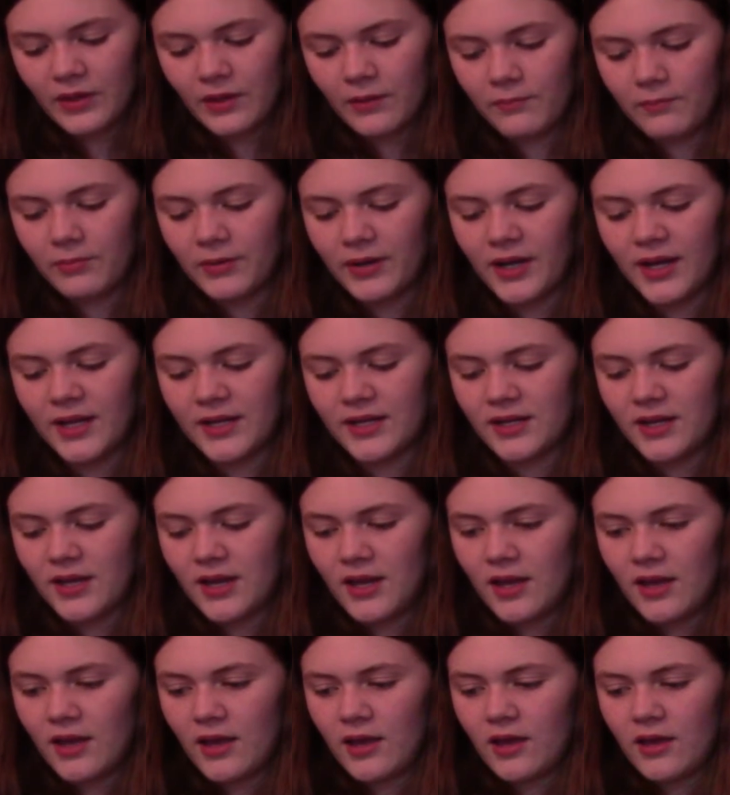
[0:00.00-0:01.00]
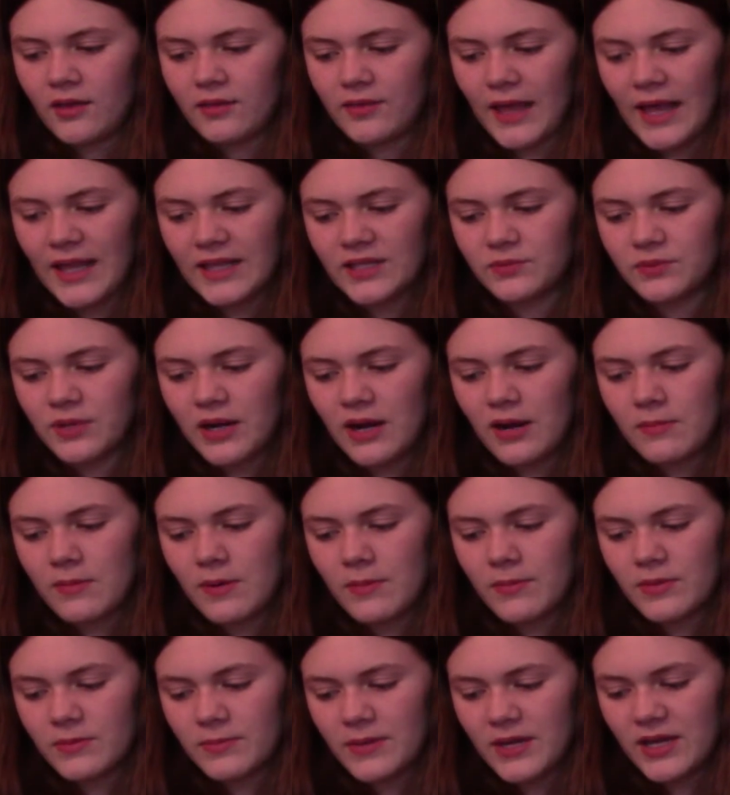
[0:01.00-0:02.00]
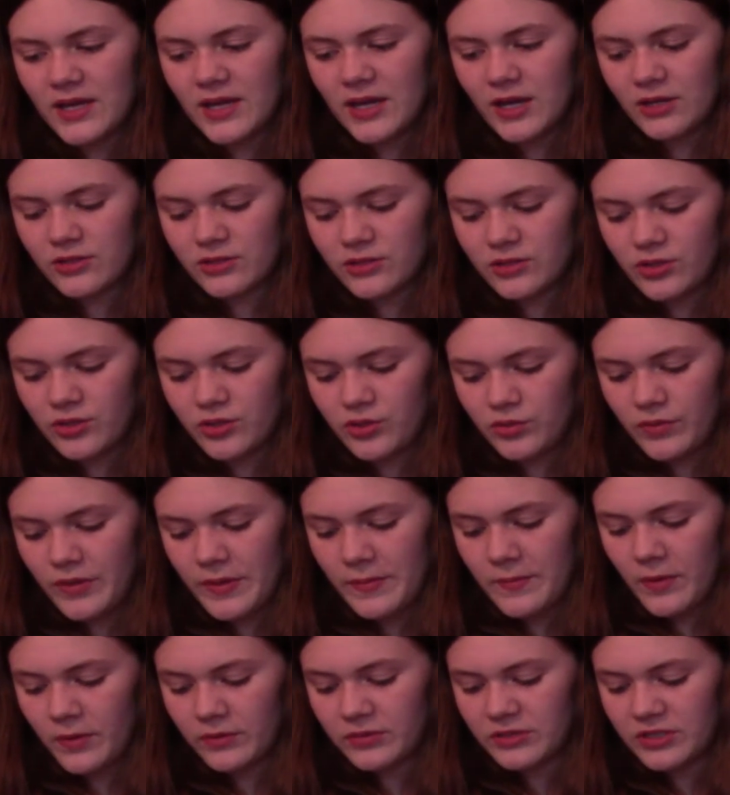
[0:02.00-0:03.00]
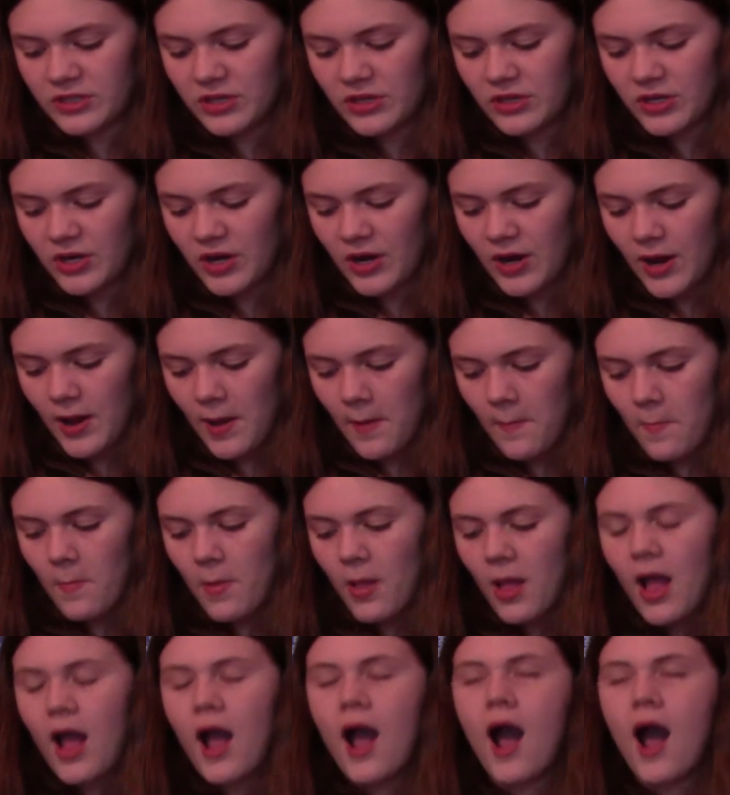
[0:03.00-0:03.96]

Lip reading: but that's what I remember the main character doing most of the time.